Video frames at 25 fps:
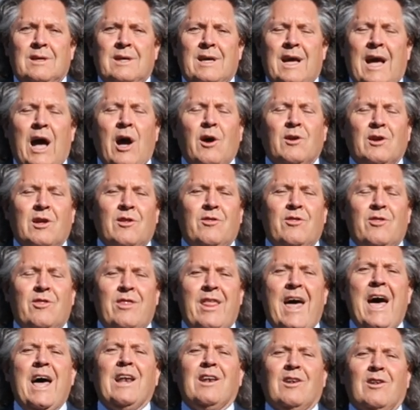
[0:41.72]
how can
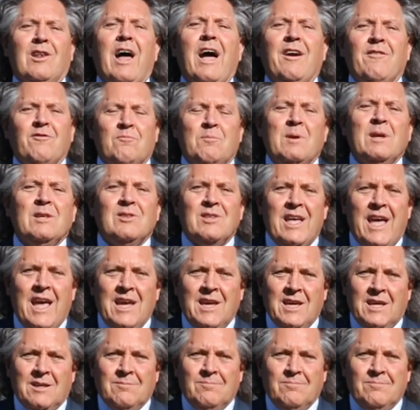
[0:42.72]
that life be
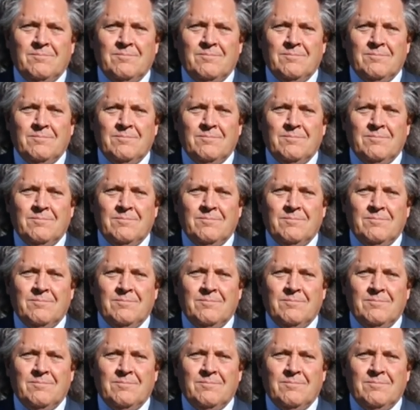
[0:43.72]
taken?